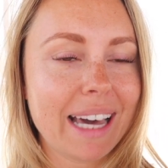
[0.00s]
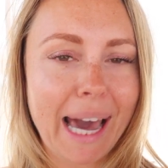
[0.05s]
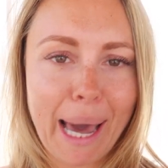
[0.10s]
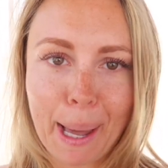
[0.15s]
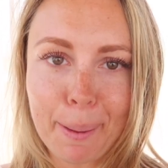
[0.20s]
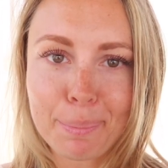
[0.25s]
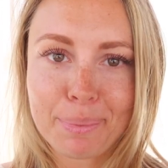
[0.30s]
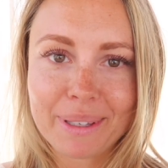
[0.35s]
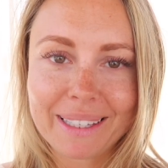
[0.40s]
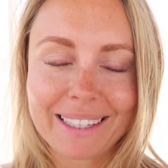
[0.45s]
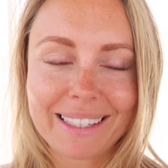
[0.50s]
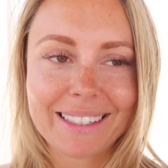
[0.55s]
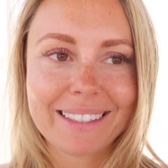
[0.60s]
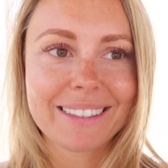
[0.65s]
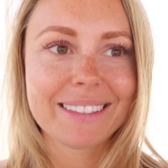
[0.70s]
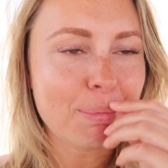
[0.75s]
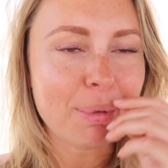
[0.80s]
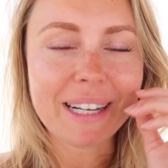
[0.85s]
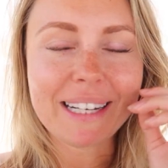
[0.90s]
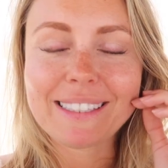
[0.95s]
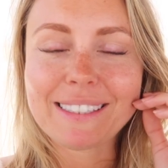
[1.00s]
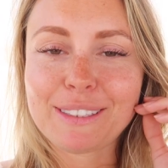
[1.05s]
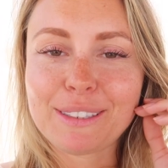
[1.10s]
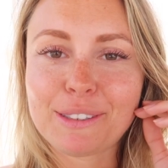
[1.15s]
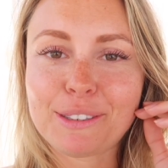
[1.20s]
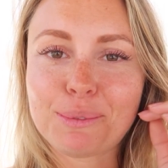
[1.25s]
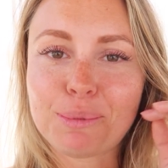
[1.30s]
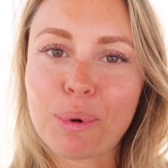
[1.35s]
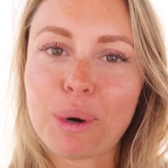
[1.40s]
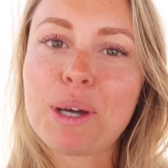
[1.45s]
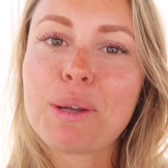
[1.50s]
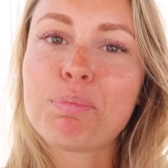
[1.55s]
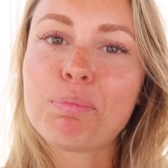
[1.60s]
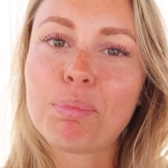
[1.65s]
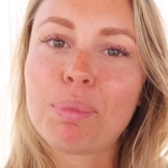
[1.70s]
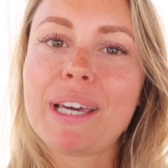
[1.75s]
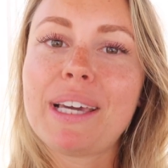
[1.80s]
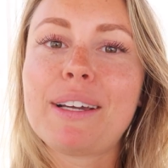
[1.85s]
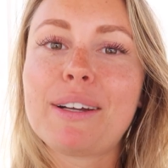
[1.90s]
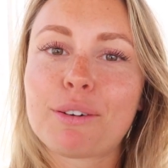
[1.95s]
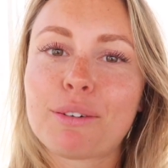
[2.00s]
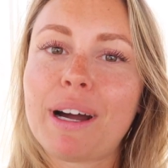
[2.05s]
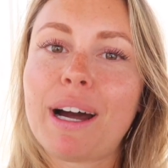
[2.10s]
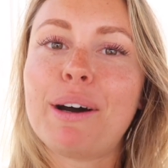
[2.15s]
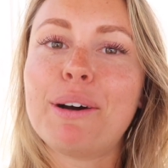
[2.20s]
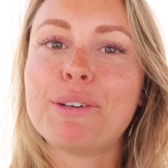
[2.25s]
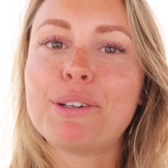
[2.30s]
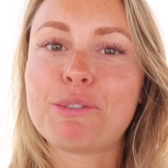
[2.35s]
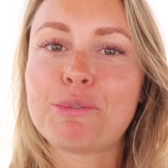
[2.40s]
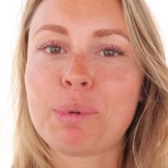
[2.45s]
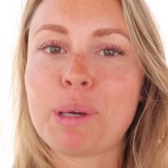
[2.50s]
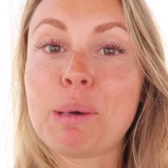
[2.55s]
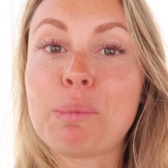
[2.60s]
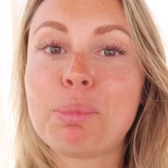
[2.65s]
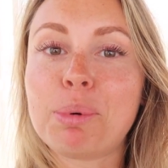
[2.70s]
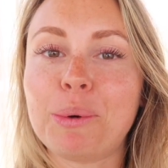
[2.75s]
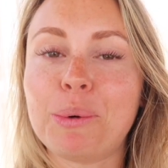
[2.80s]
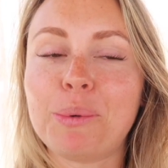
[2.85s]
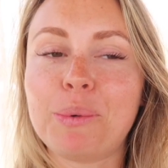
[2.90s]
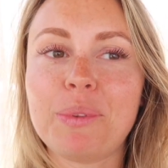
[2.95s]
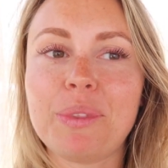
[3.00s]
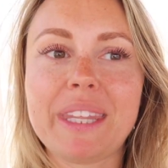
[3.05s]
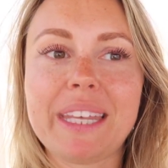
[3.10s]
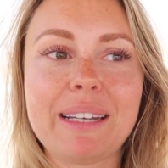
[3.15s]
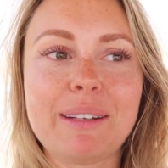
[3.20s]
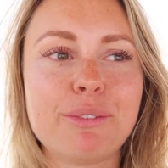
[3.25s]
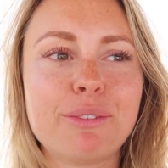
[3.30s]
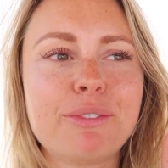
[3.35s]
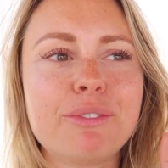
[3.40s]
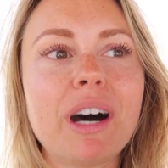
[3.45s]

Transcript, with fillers: happy but it's just one big crowd of people that